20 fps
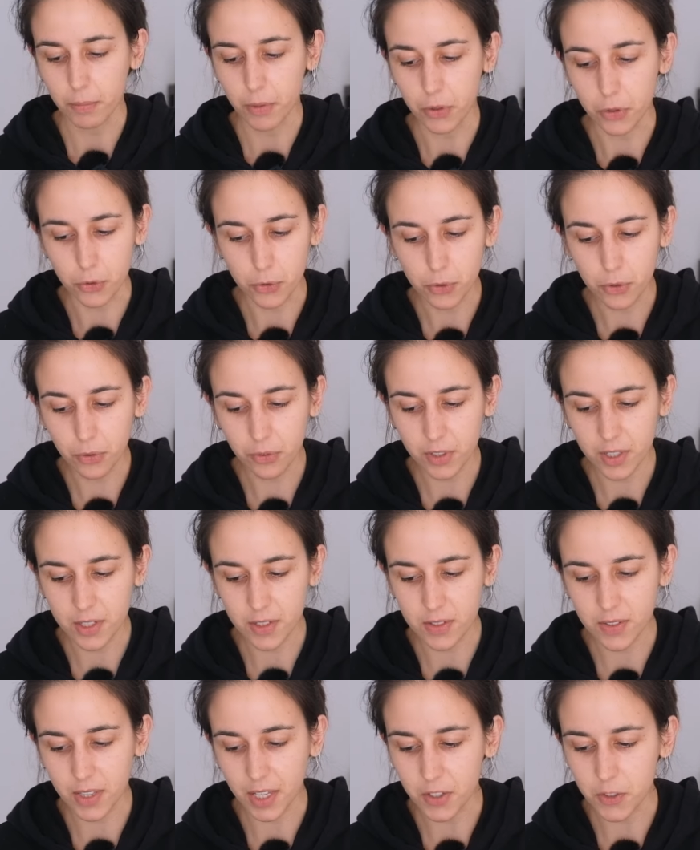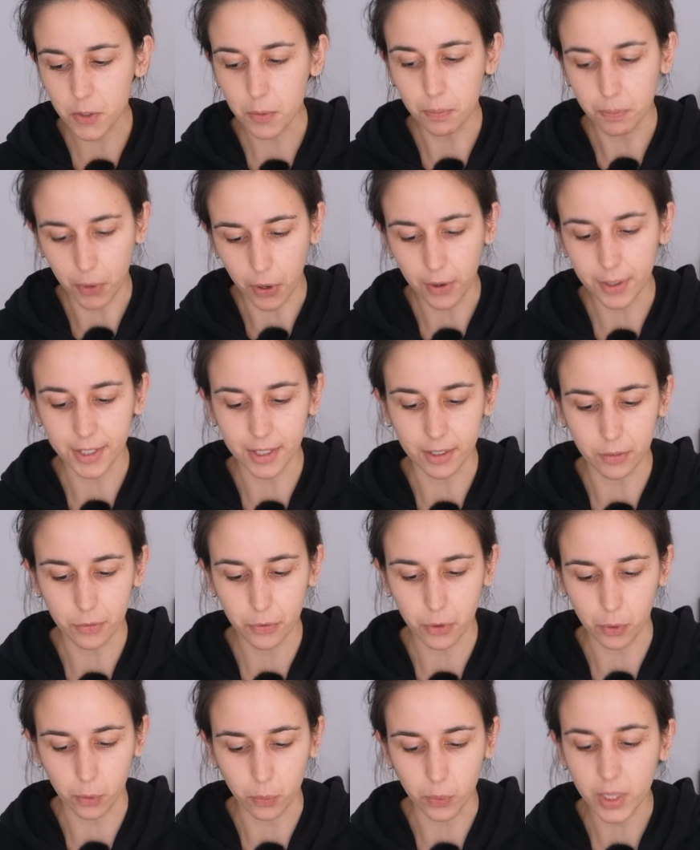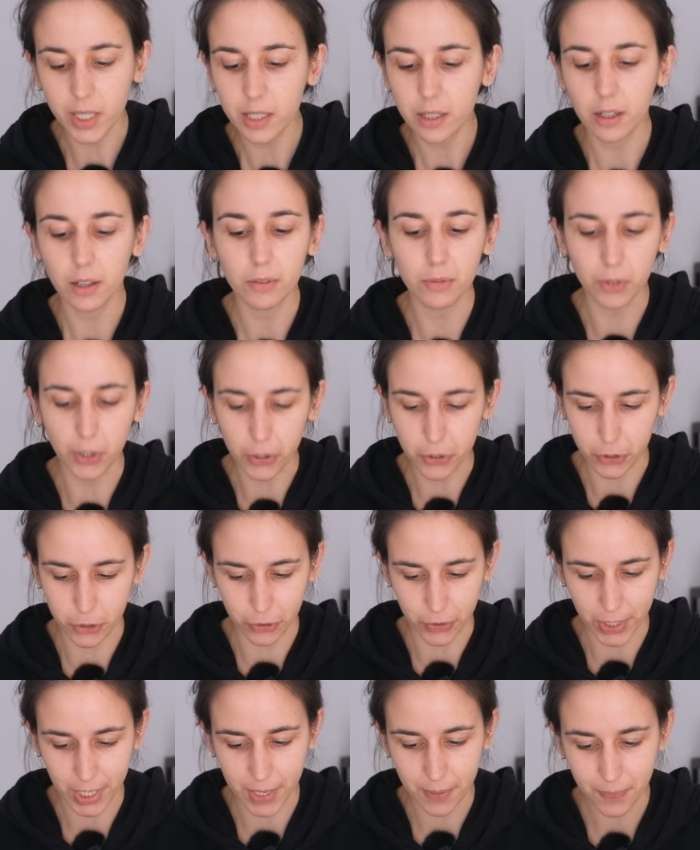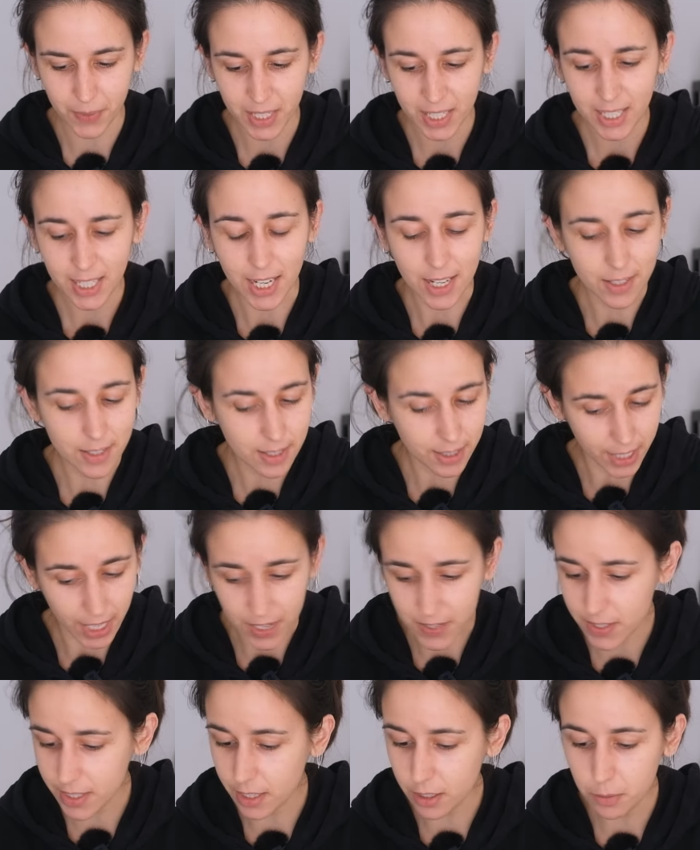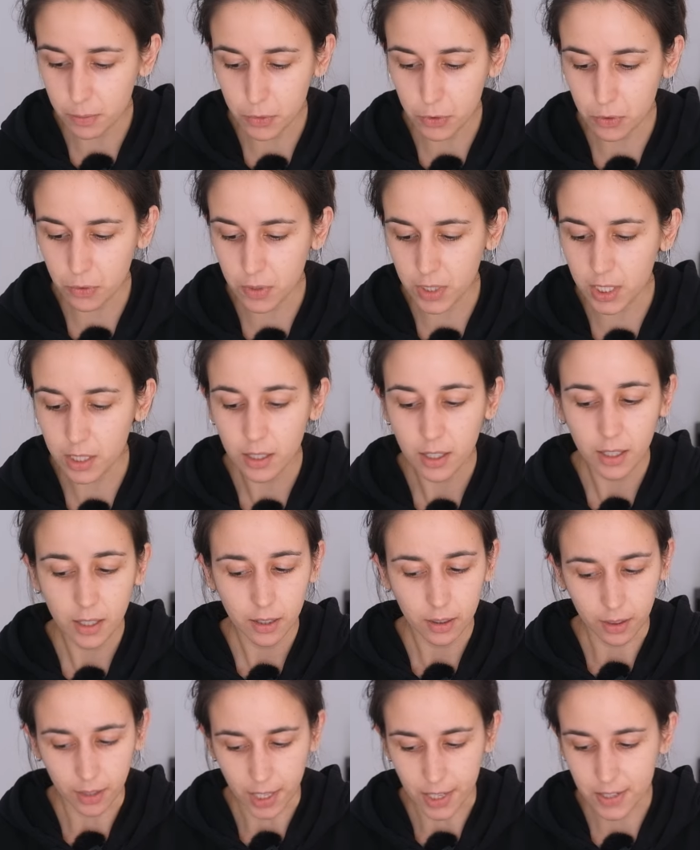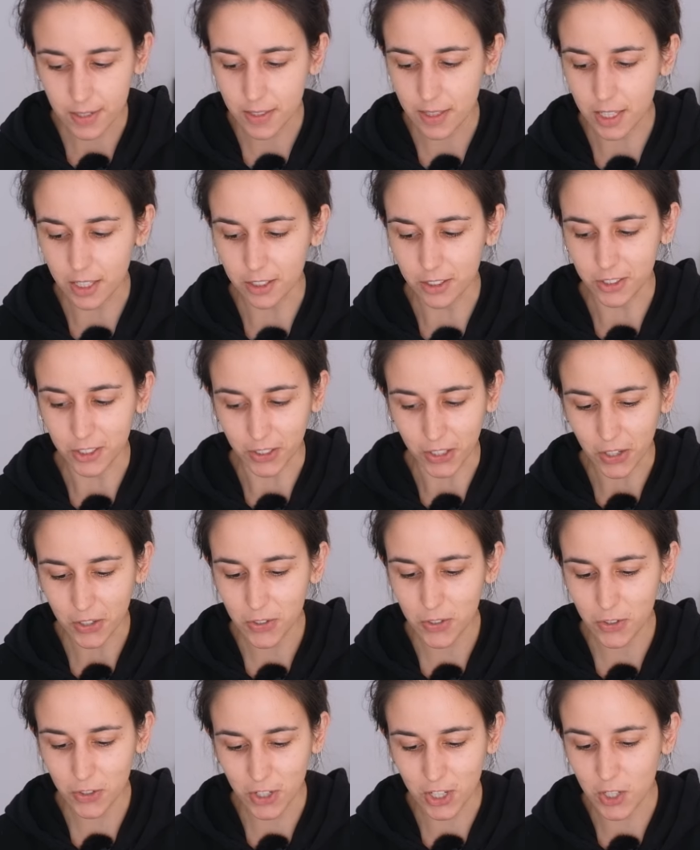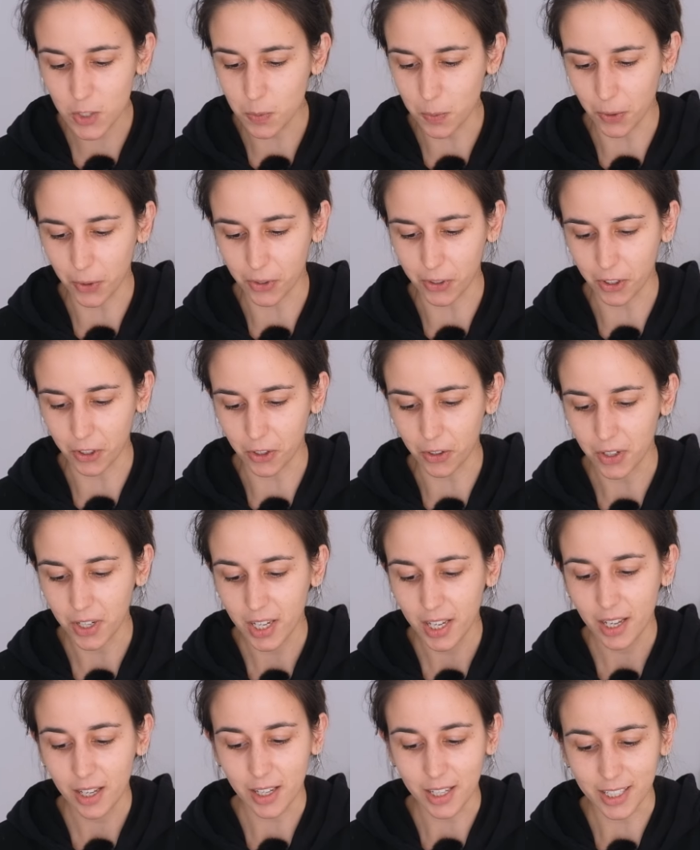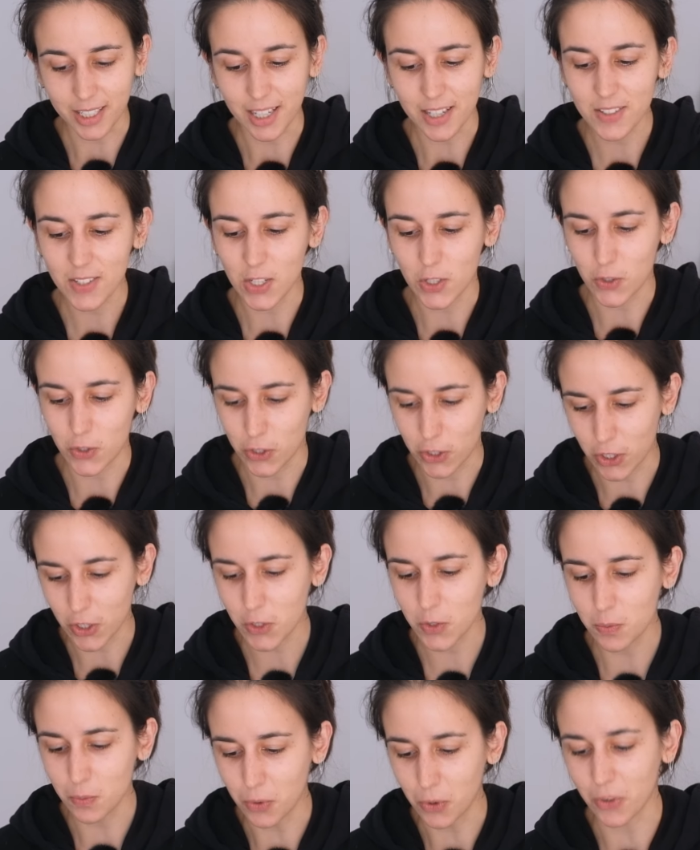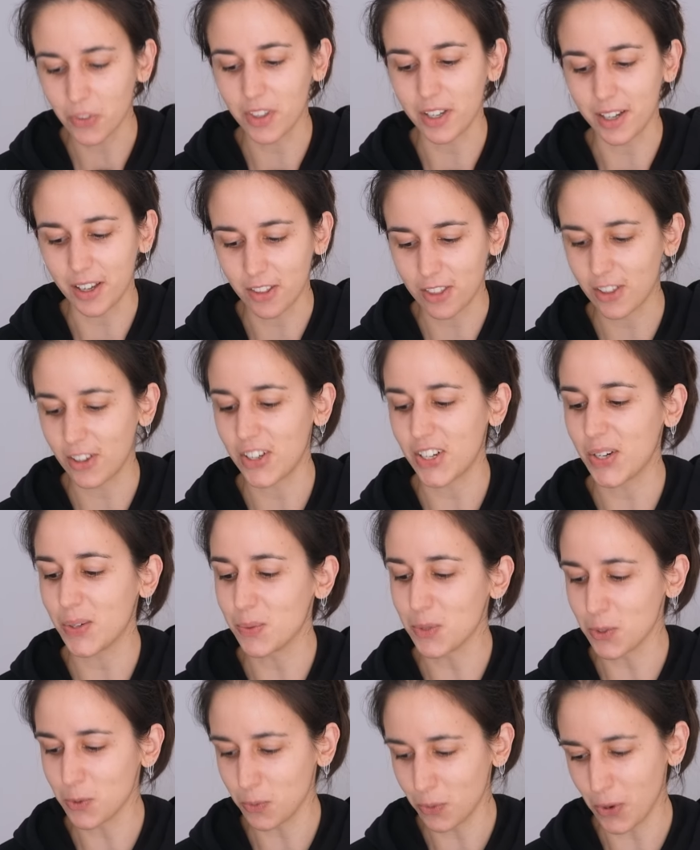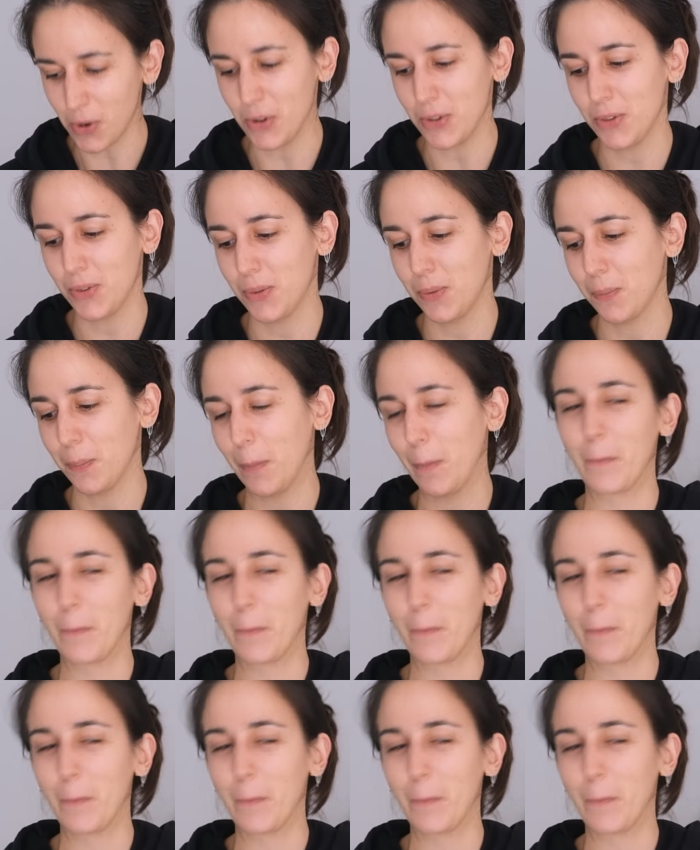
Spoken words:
but the truth is that's a bargain for a week of luxury. It's less than a movie, less than a deluxe cheeseburger. I guess it's just more than I thought I was worth.